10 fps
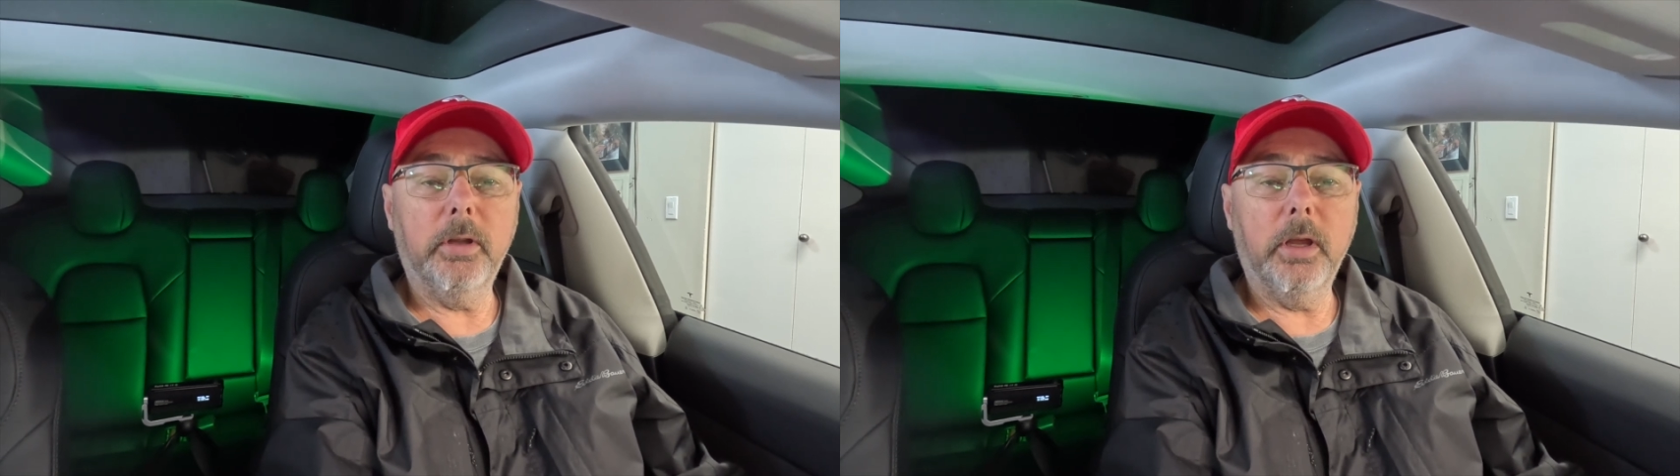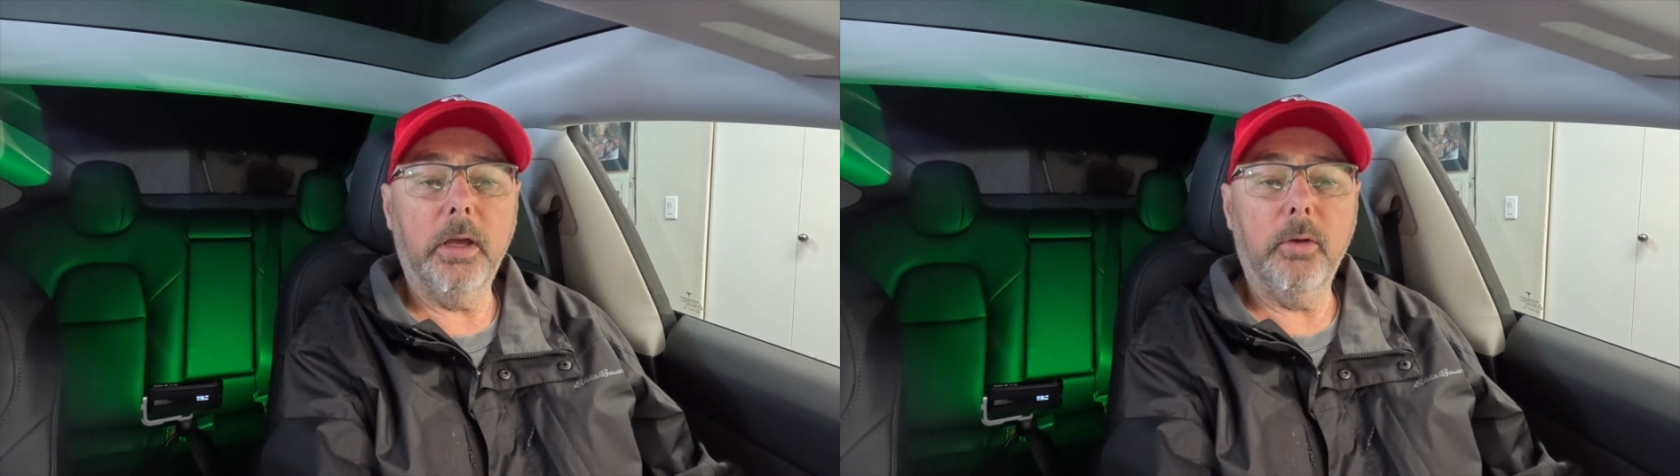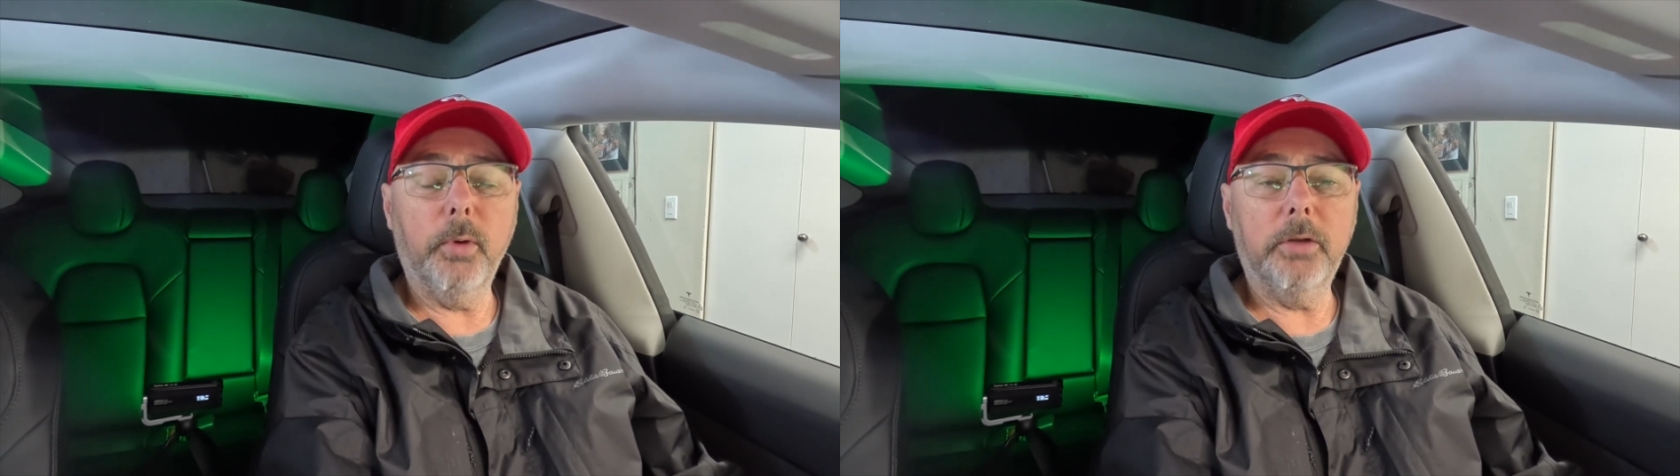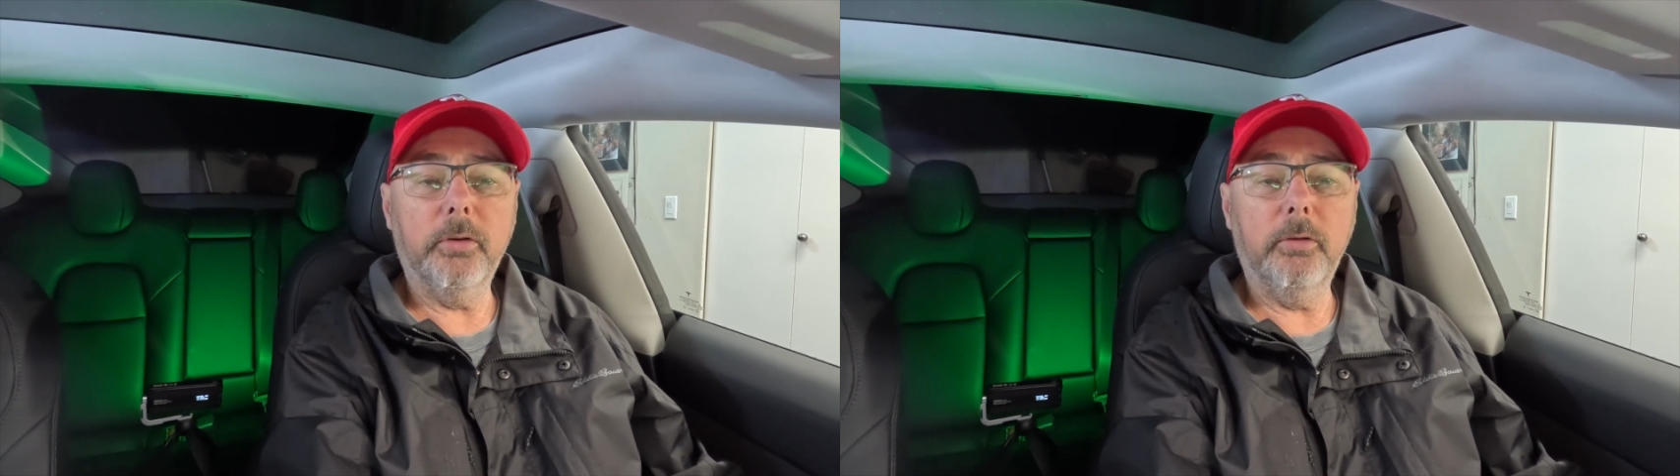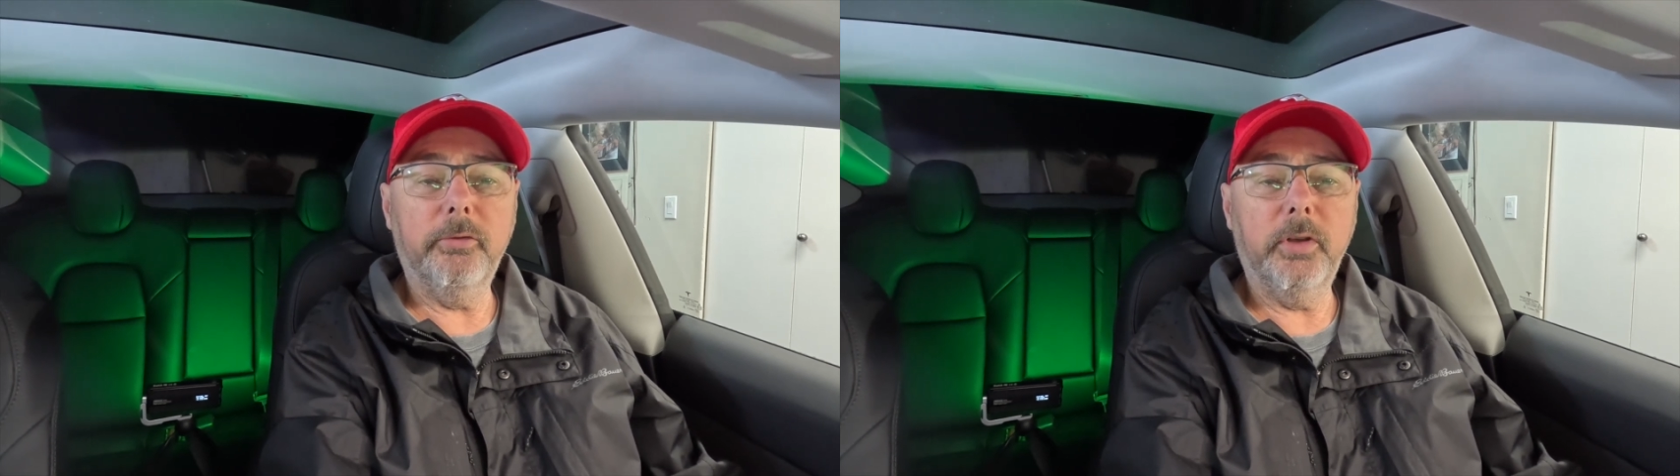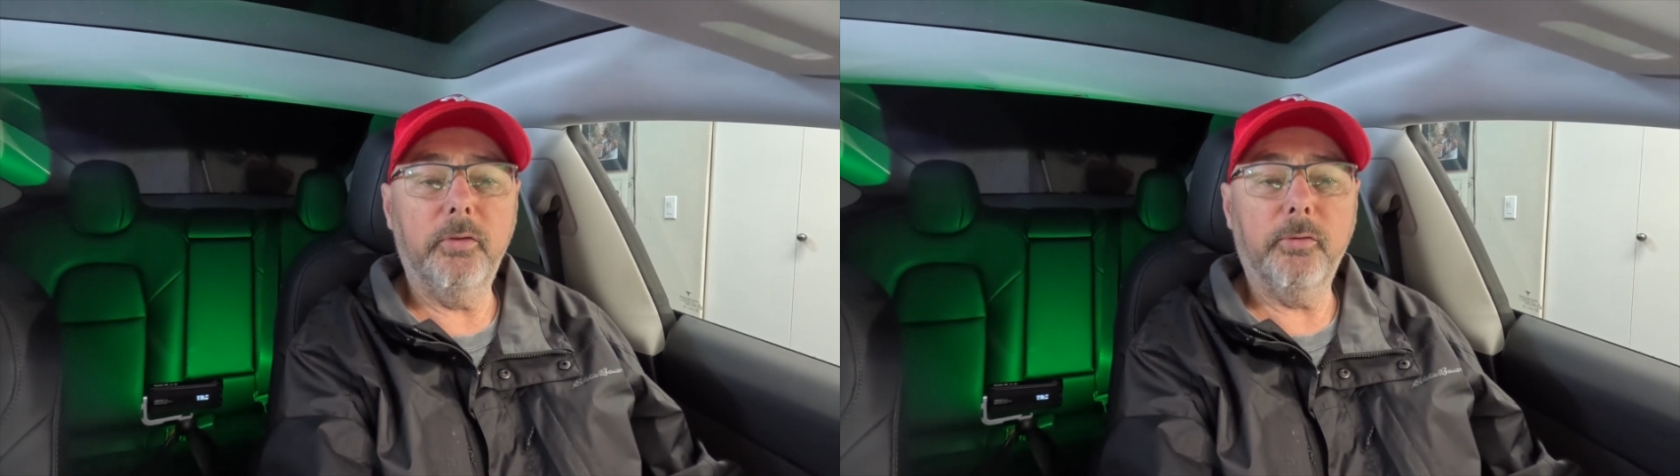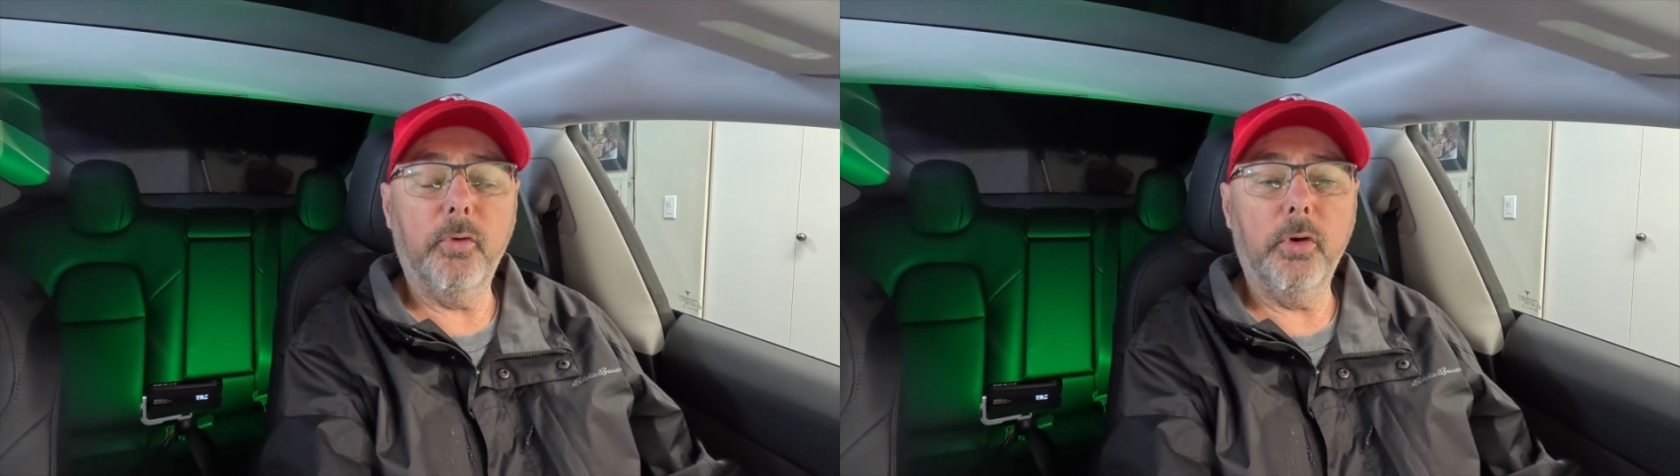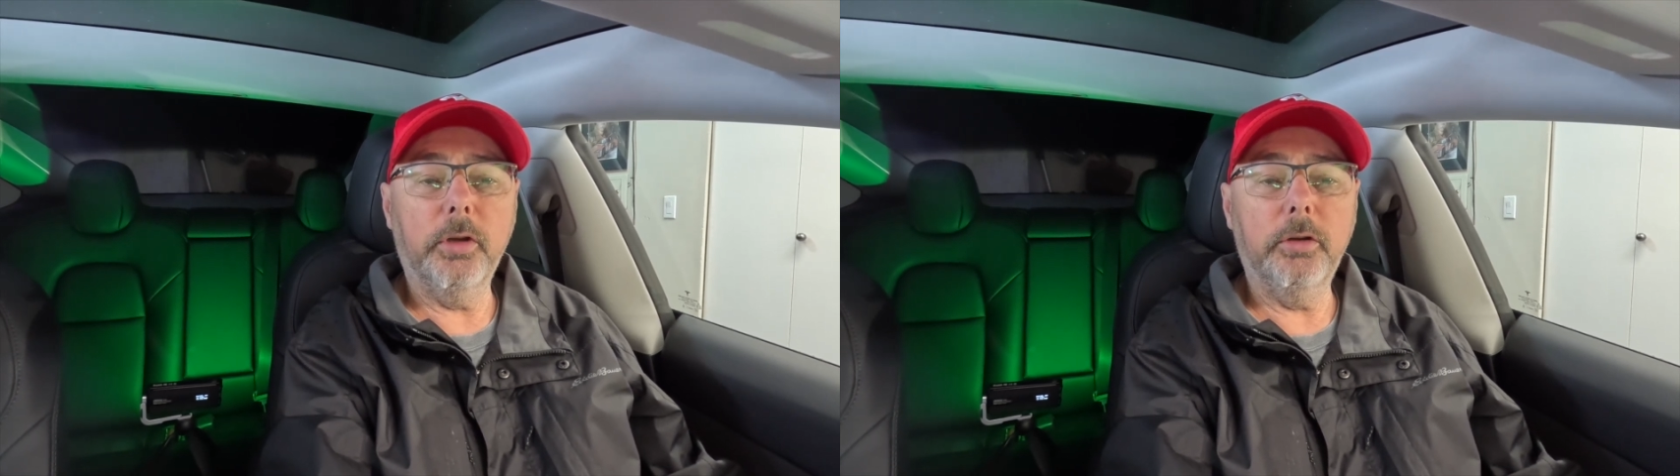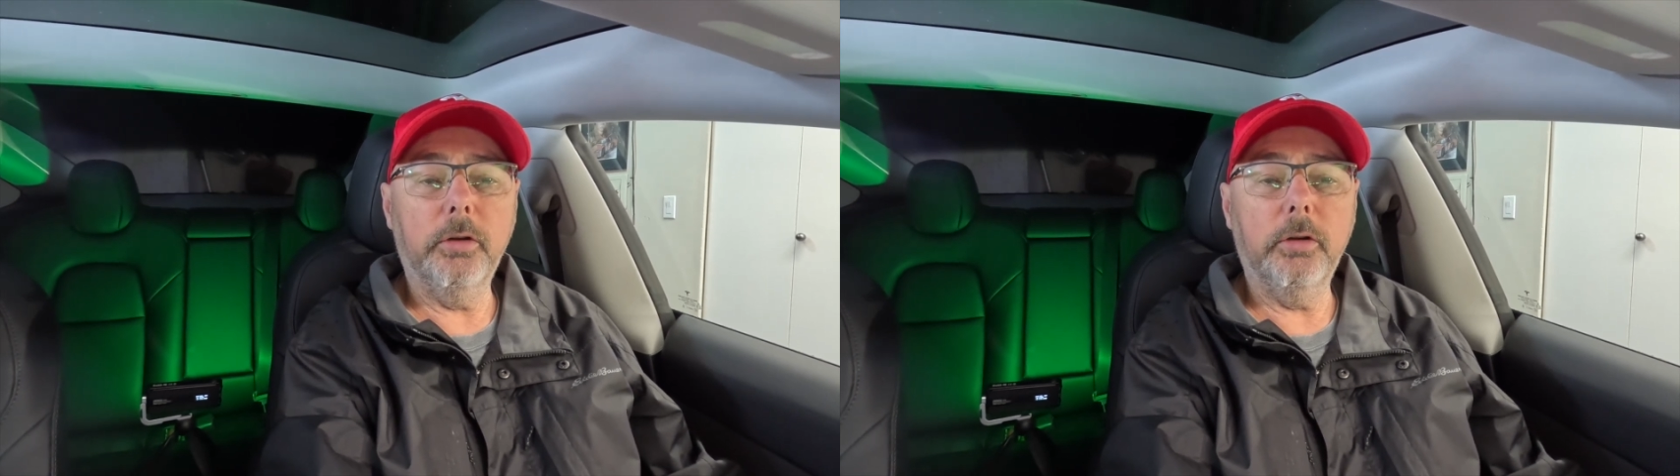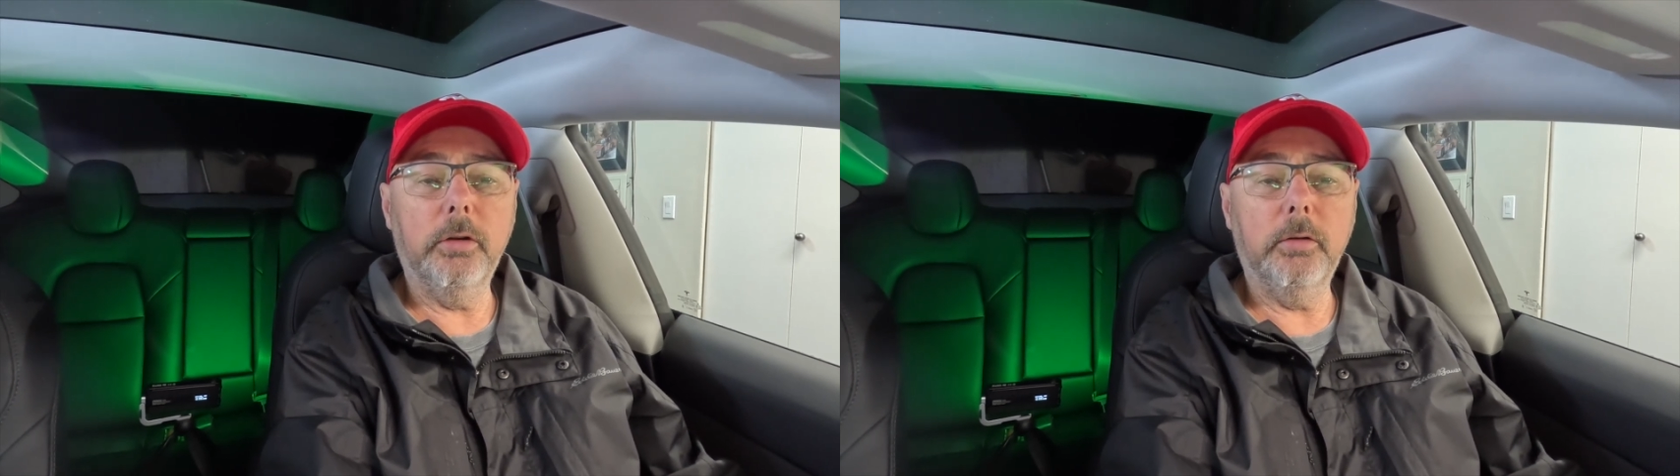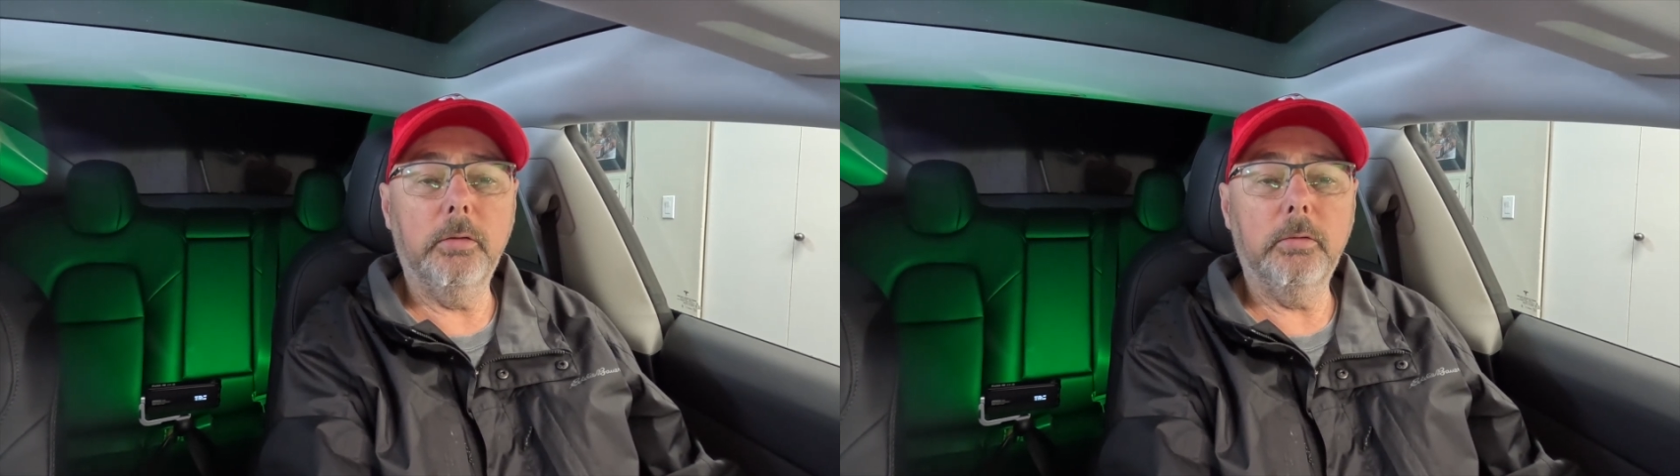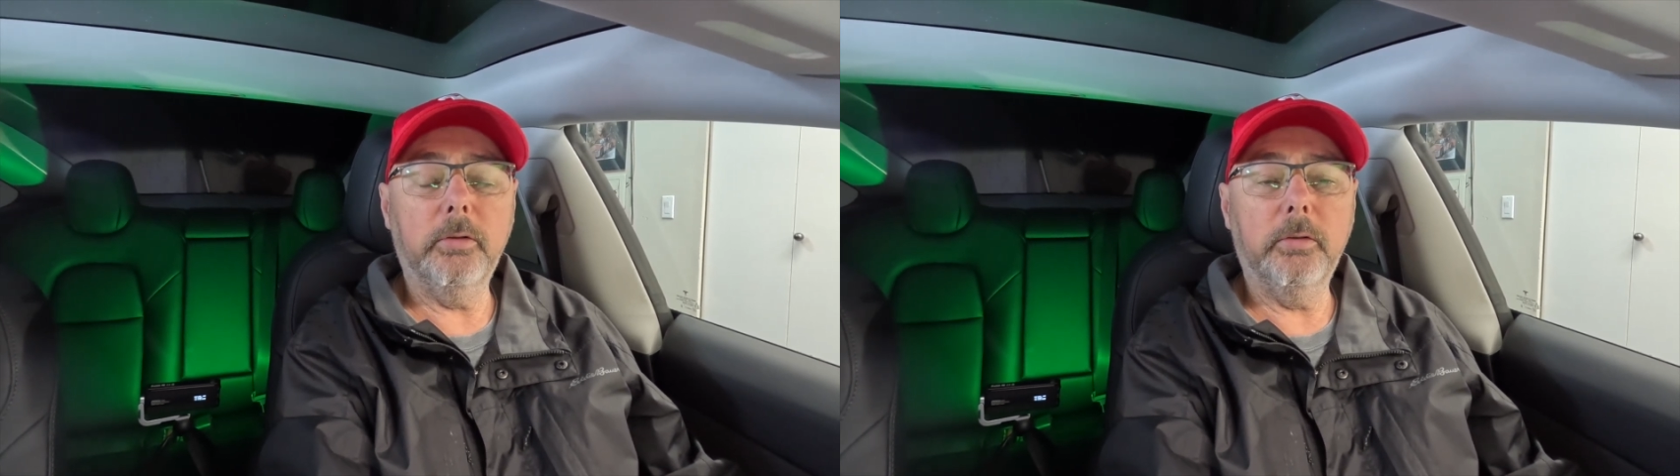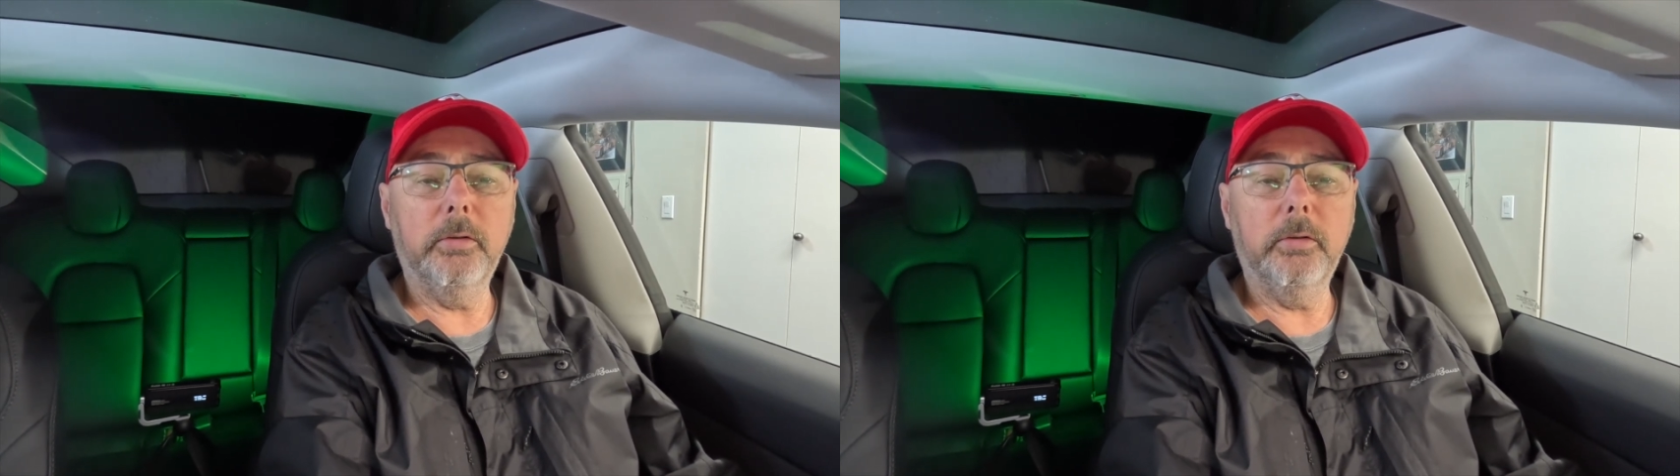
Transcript: retrofit for your